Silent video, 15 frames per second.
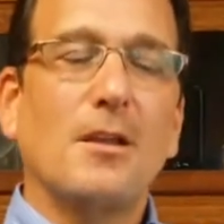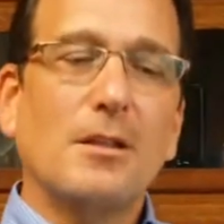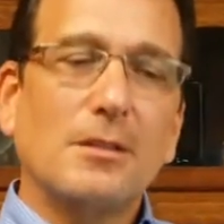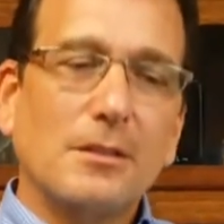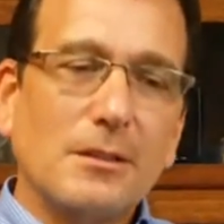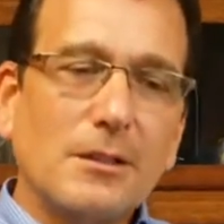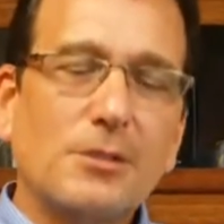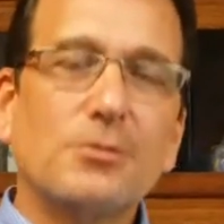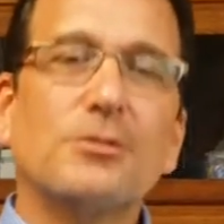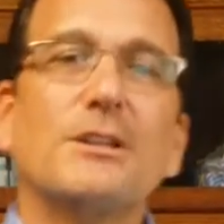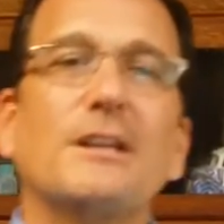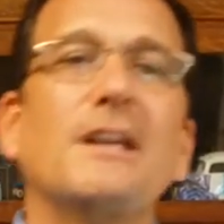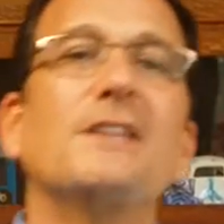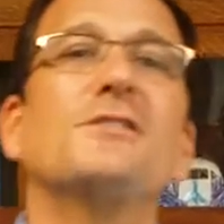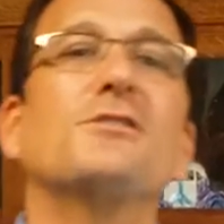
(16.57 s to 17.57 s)

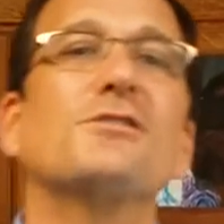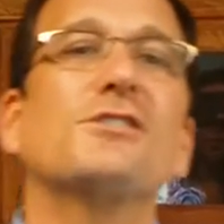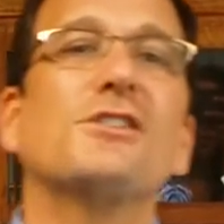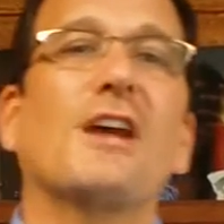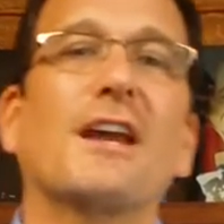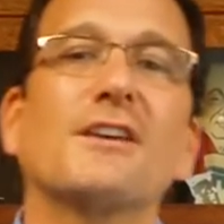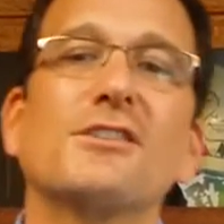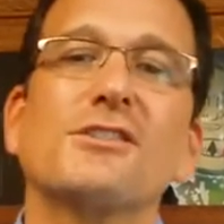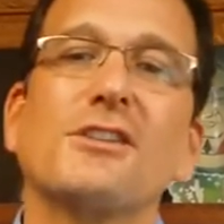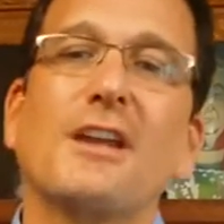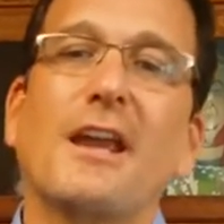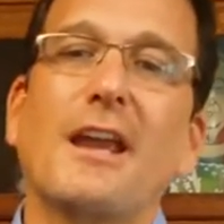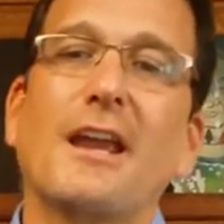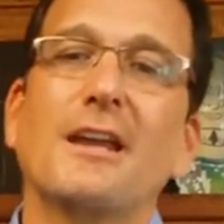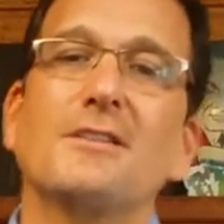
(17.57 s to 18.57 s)
literally intersects,
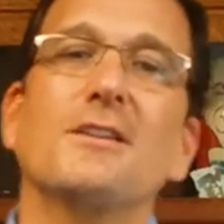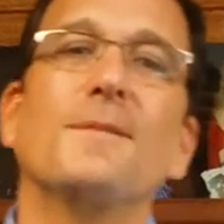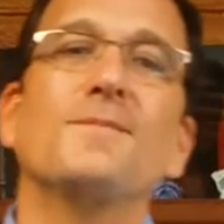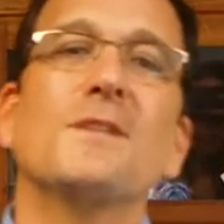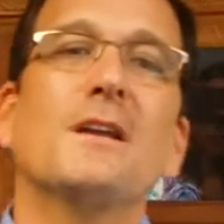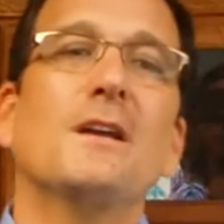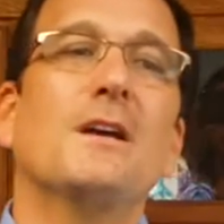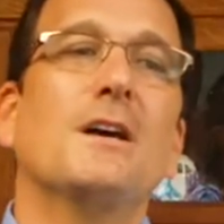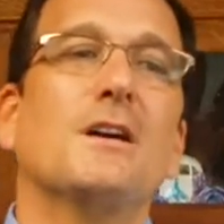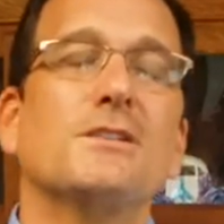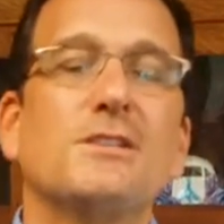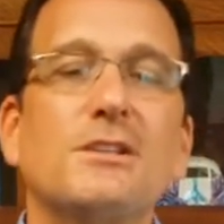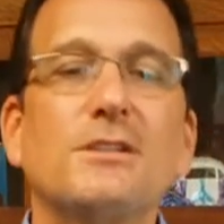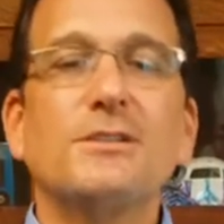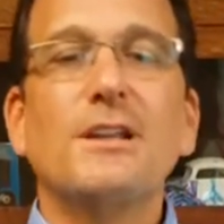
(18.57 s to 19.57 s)
and
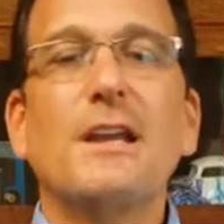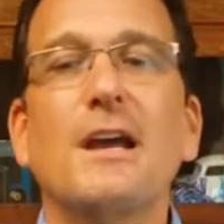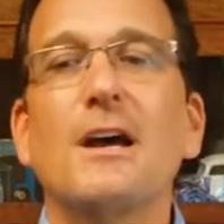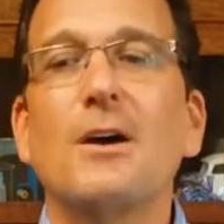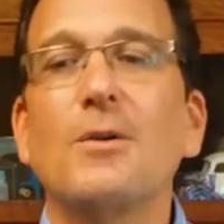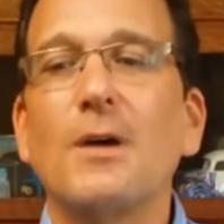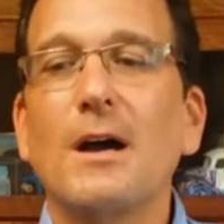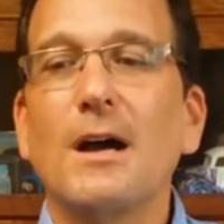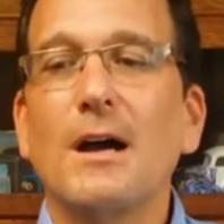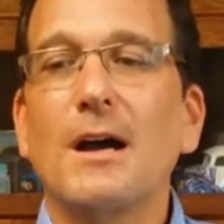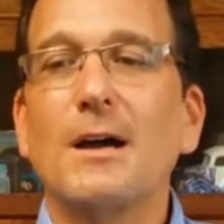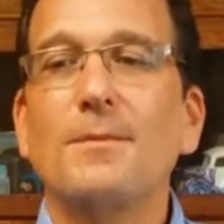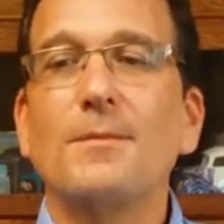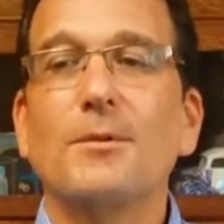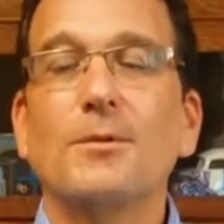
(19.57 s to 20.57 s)
until
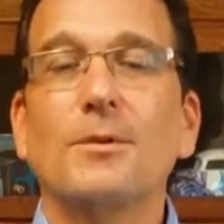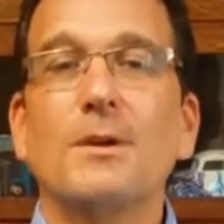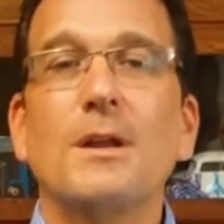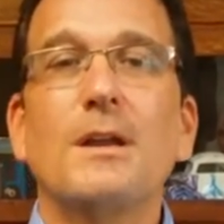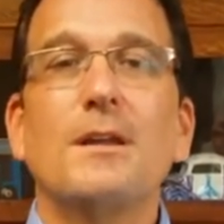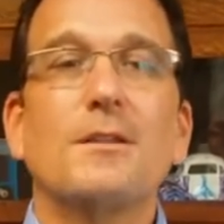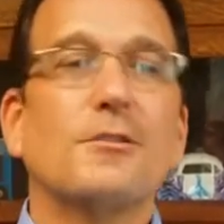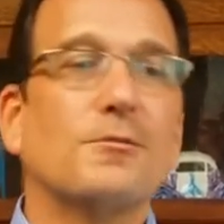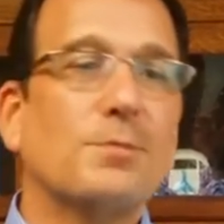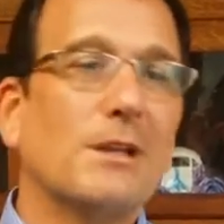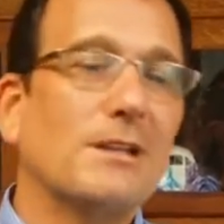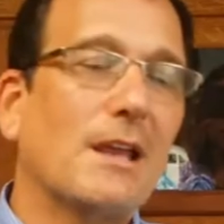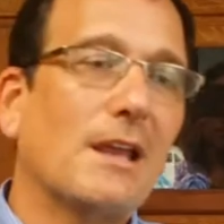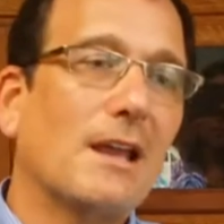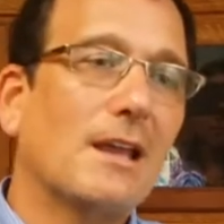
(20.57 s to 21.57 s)
now, there's
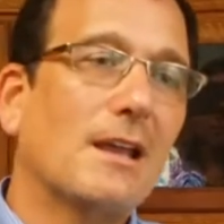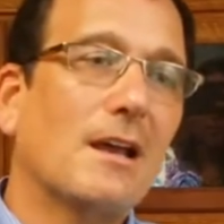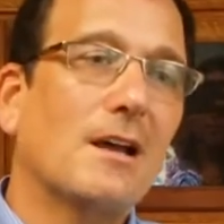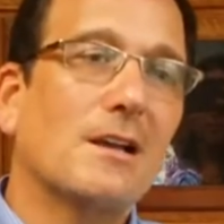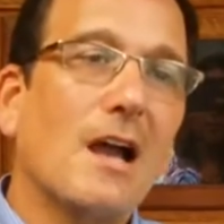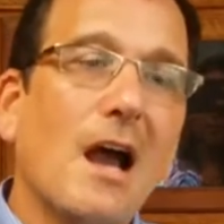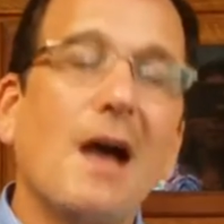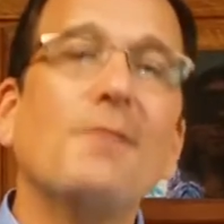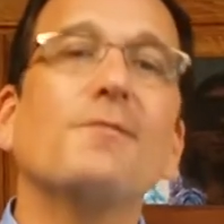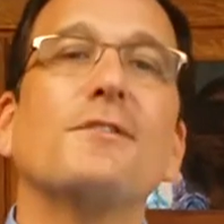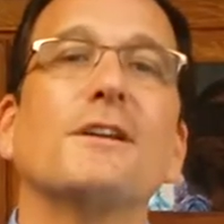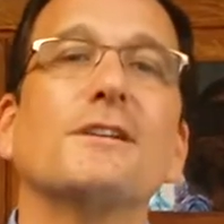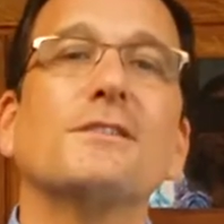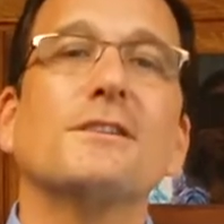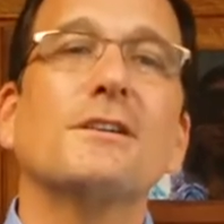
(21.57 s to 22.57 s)
been a
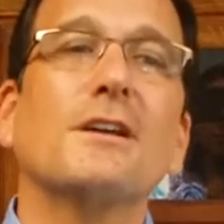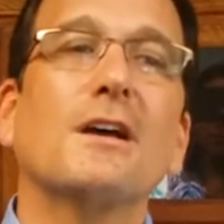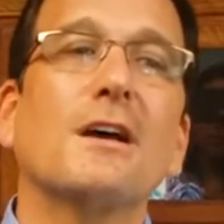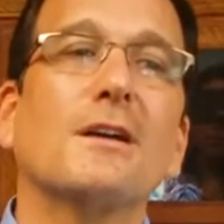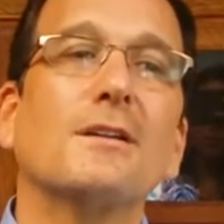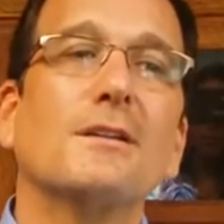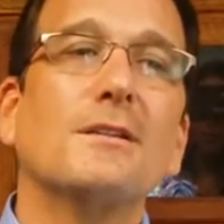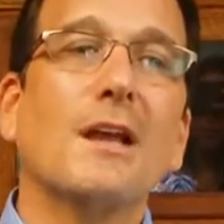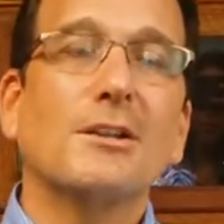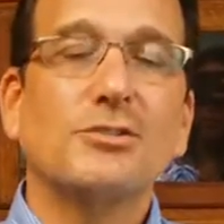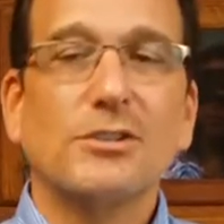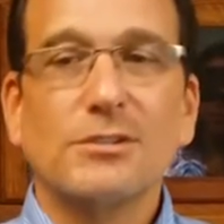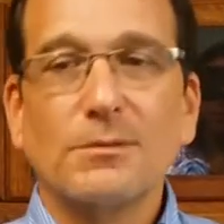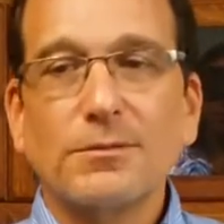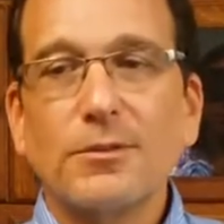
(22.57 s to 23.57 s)
conflict, not
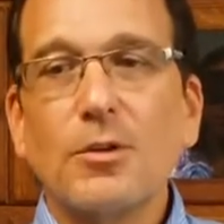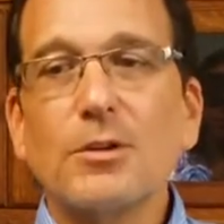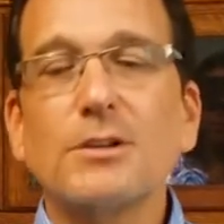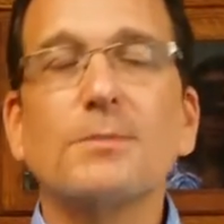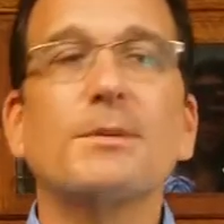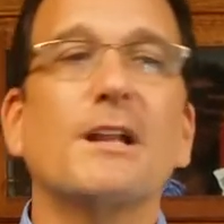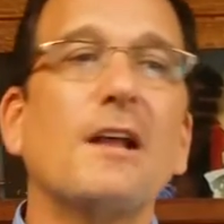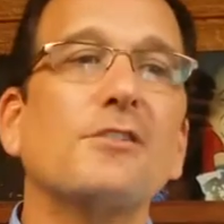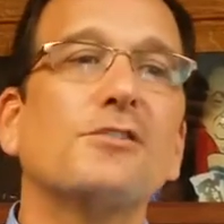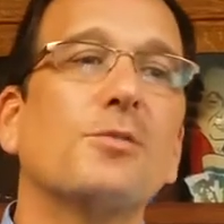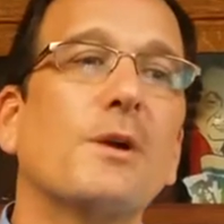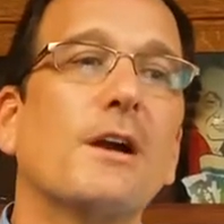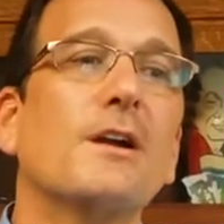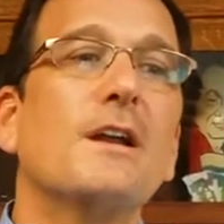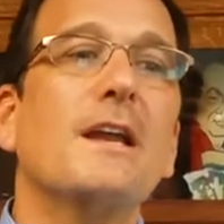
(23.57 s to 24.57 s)
just in Florida, but
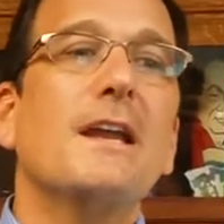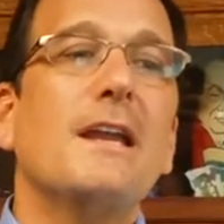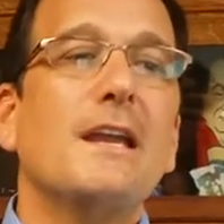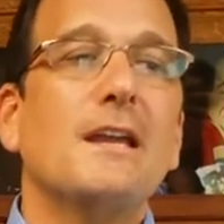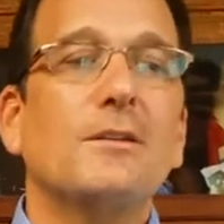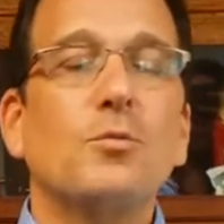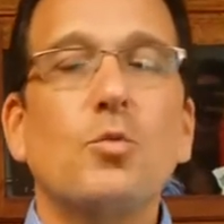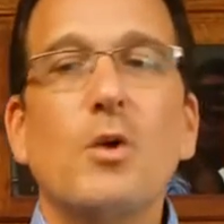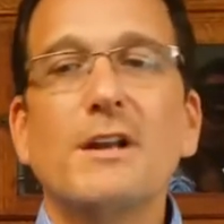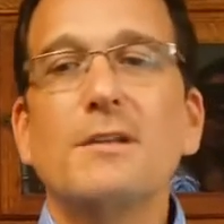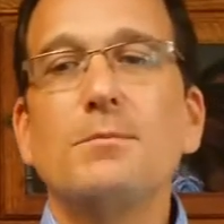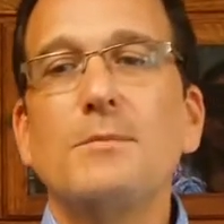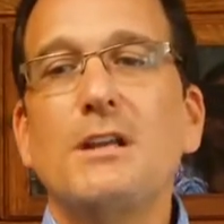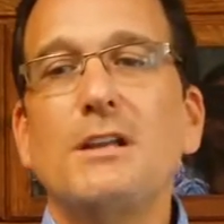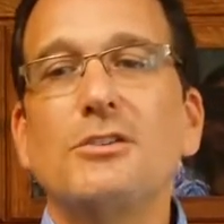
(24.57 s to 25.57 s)
elsewhere, in what
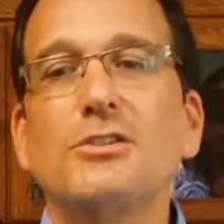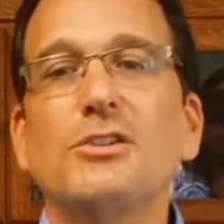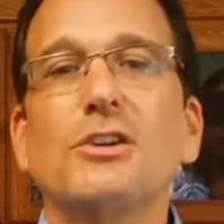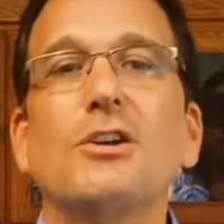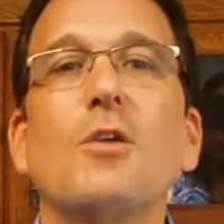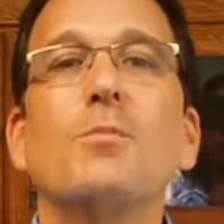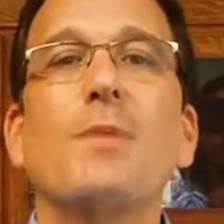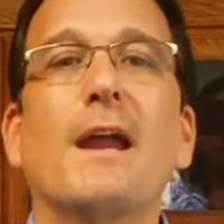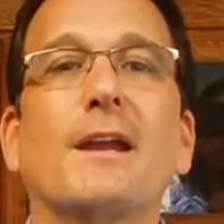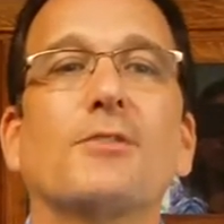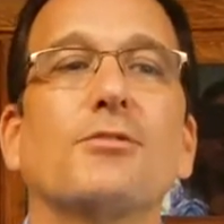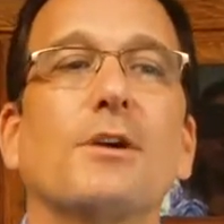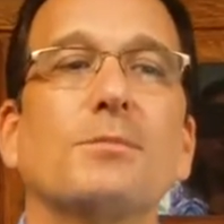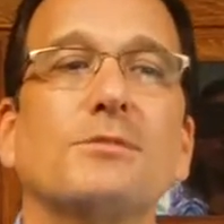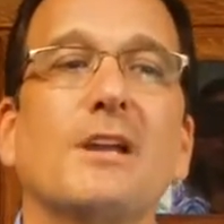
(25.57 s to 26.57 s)
it means to go
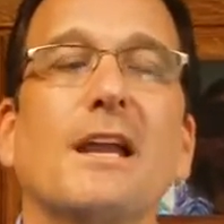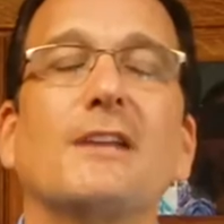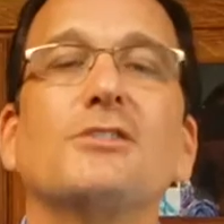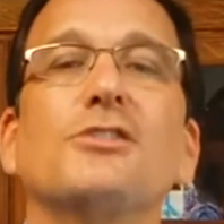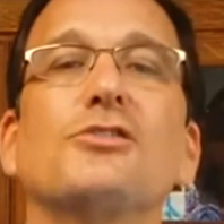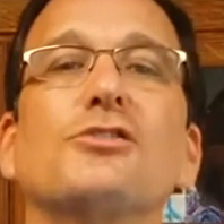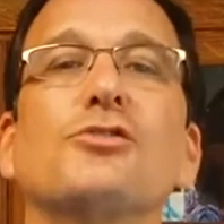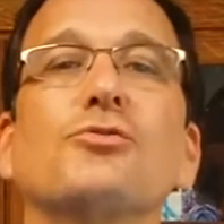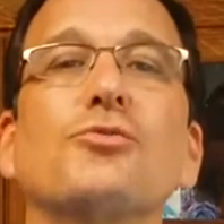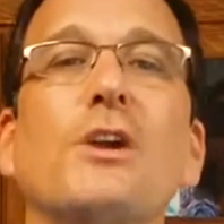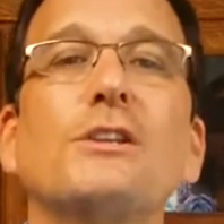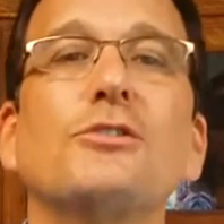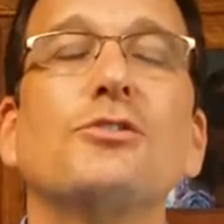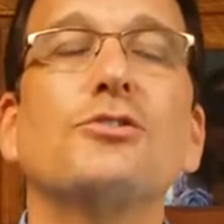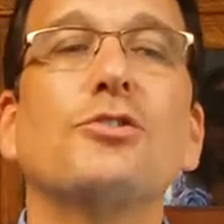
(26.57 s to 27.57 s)
bankrupt and to
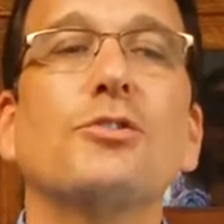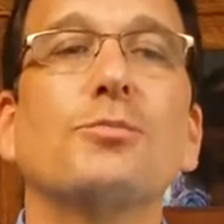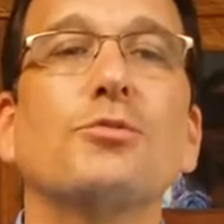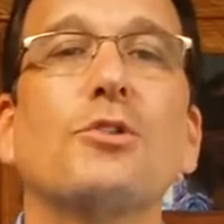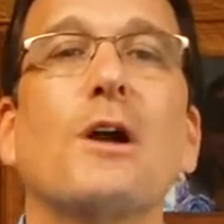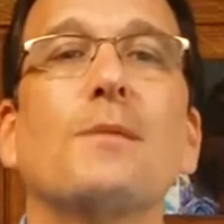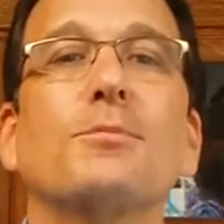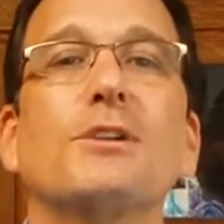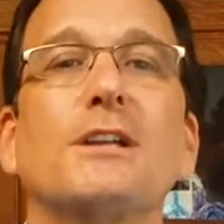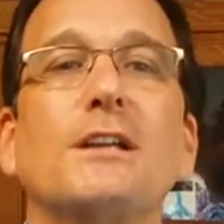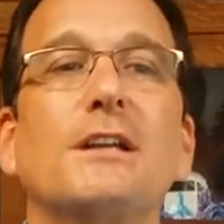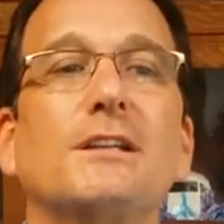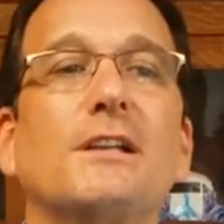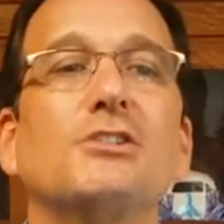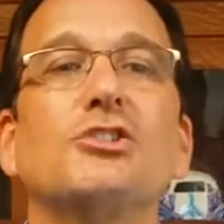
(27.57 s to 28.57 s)
surrender your property
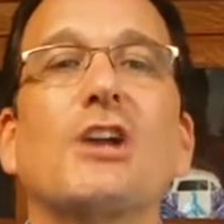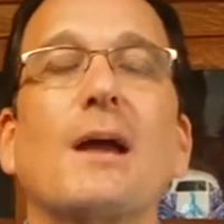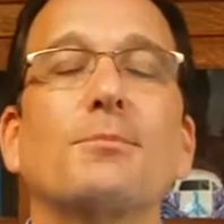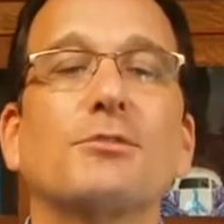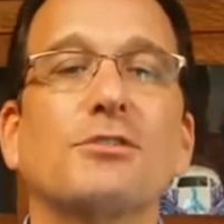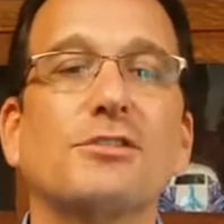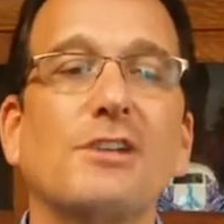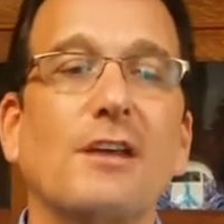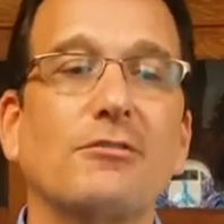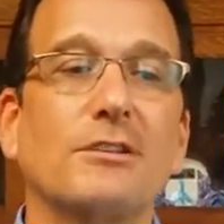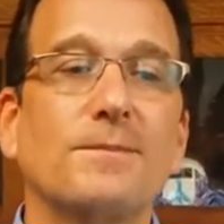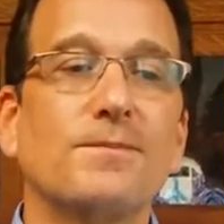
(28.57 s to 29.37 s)
in a Chapter 7.